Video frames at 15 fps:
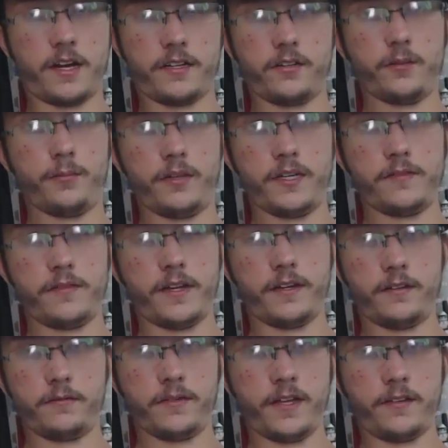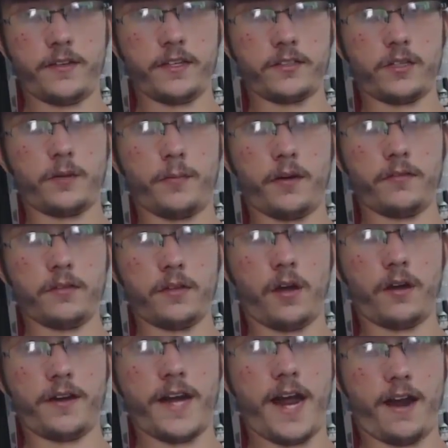I do believe they, they think they're above the
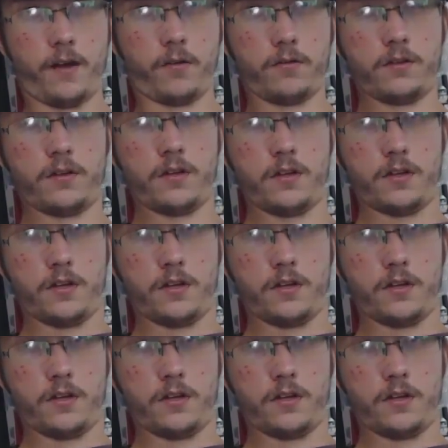law now.